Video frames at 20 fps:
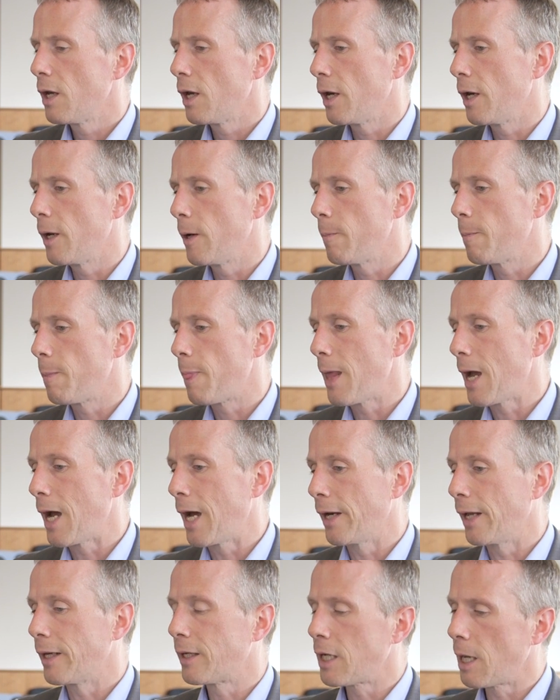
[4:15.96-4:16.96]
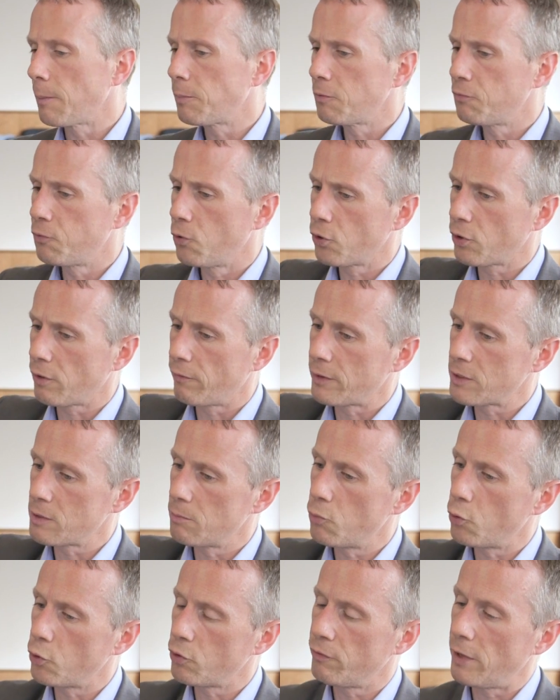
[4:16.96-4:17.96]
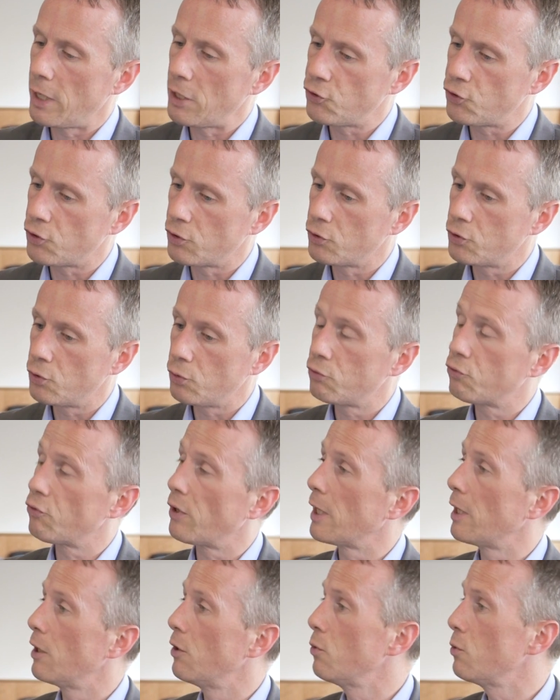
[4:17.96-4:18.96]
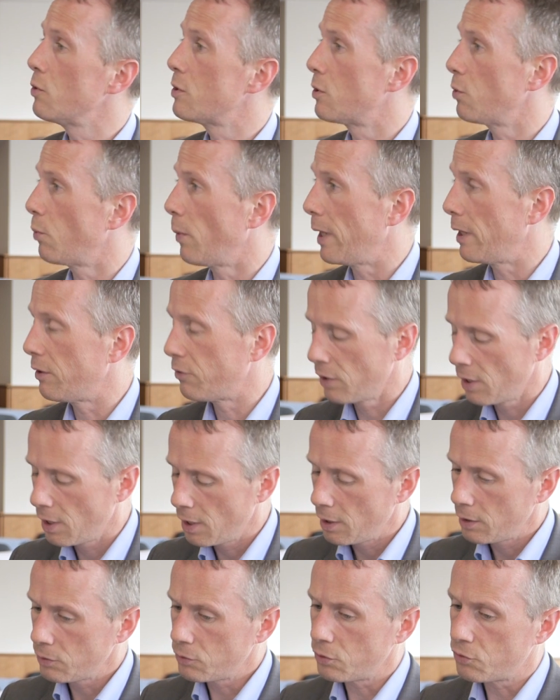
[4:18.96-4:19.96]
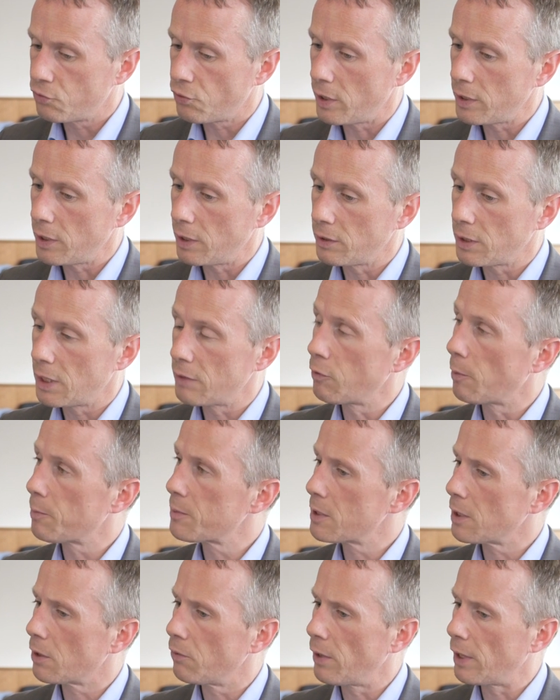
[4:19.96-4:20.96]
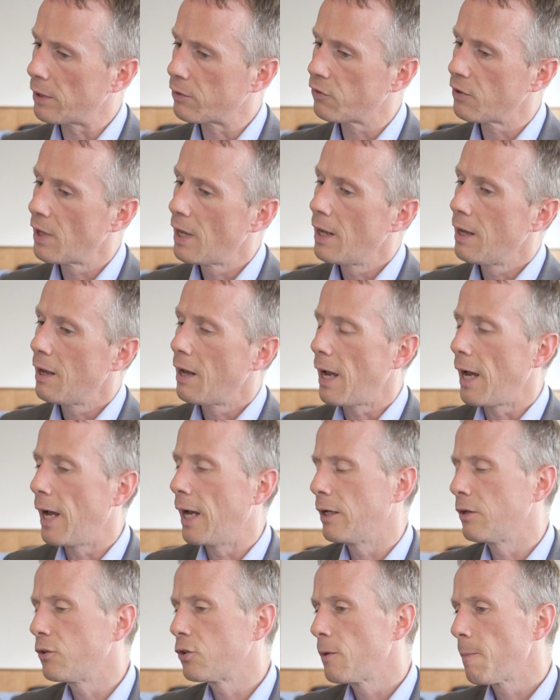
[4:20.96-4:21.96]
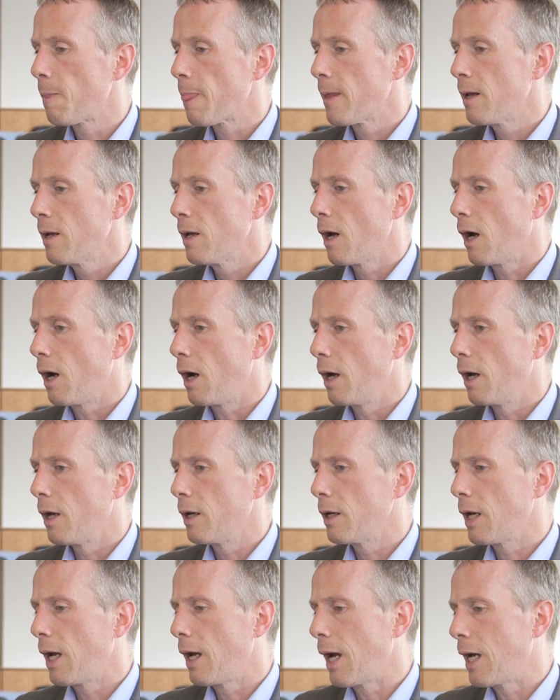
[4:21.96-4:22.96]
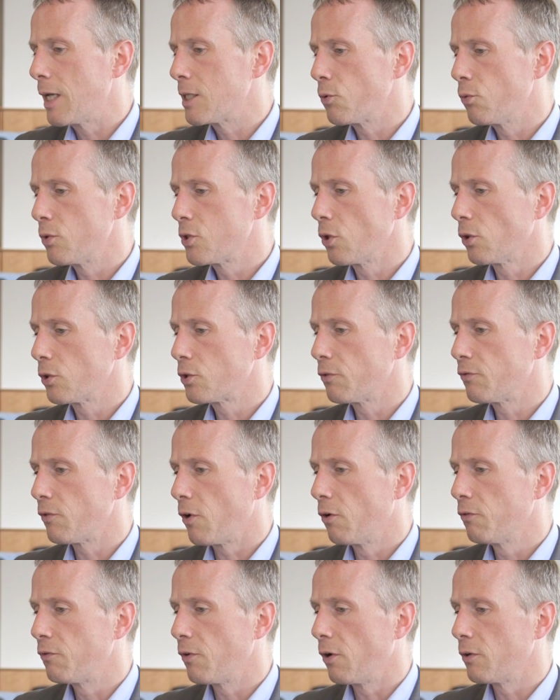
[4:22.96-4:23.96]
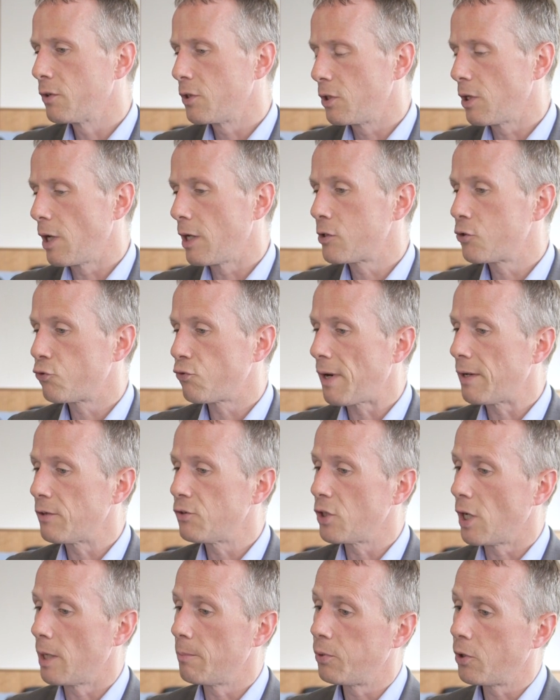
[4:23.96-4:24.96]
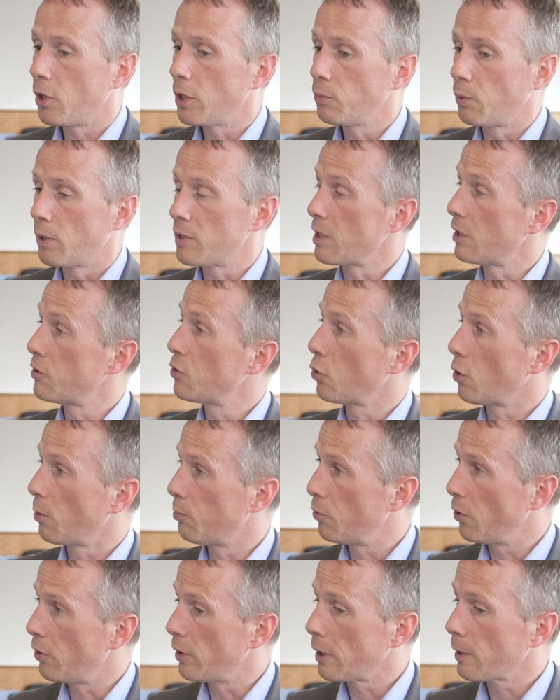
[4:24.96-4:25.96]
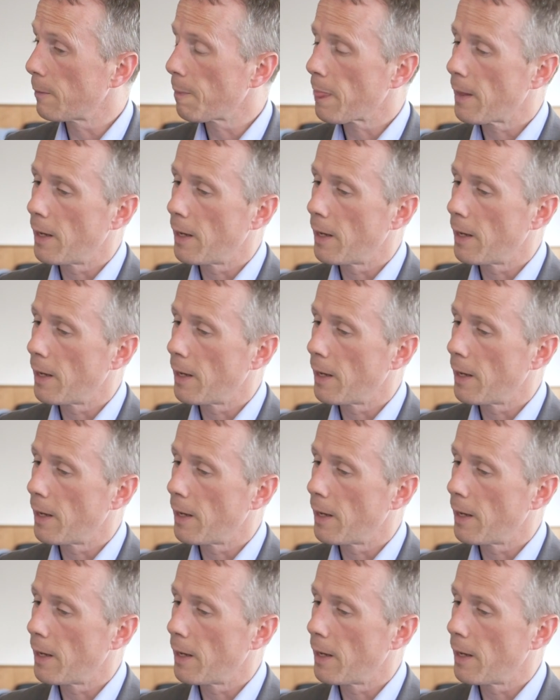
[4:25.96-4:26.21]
And I kept the photograph as a motivation to try and lose the weight, to try and give up cigarettes. And as a result of a strategy I employed was I took up running.